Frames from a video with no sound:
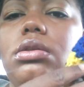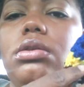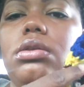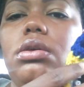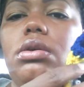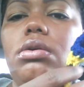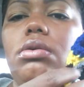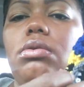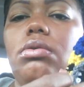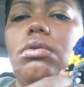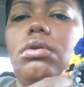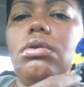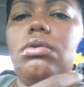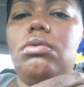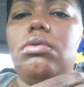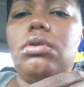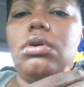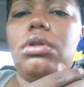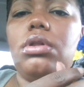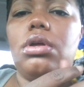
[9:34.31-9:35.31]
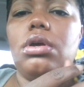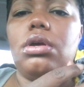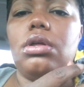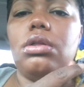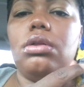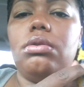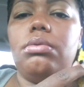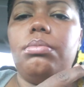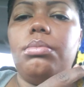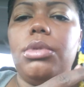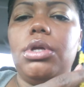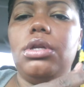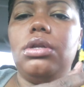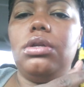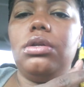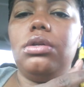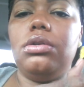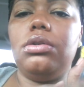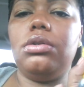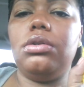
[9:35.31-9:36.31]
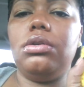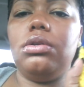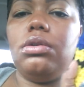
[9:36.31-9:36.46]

So it'll look like a little minion.